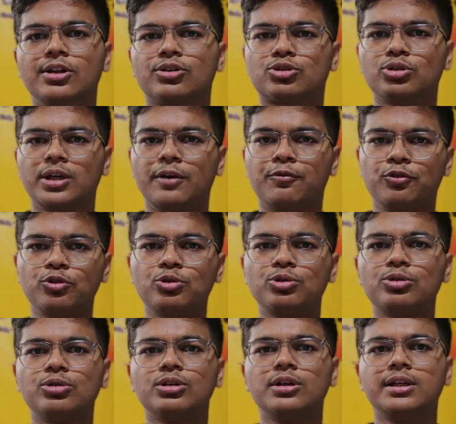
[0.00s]
So if
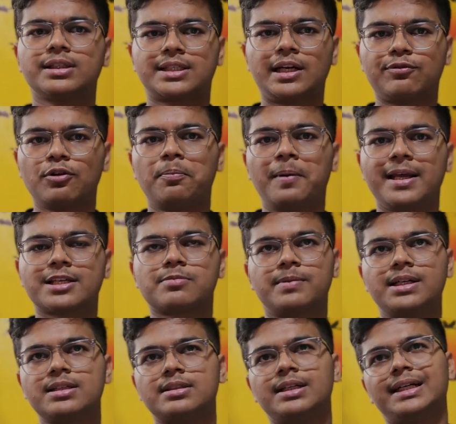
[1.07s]
you sit for
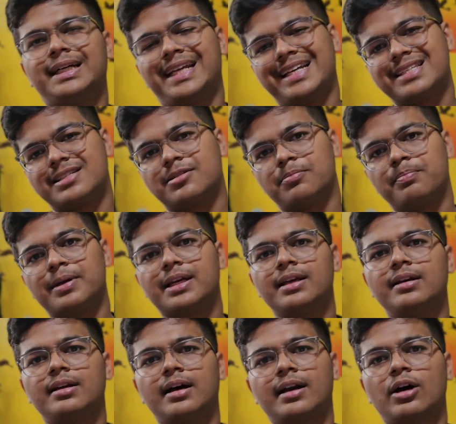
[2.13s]
placements, the tests
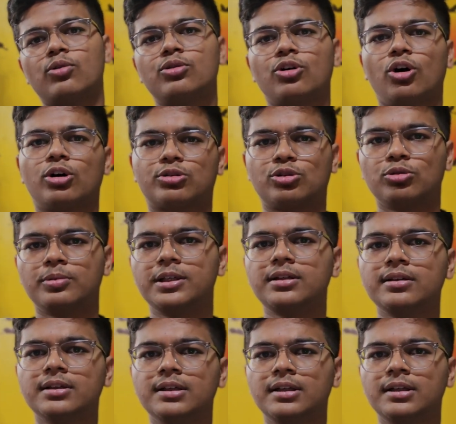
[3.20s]
begin around October.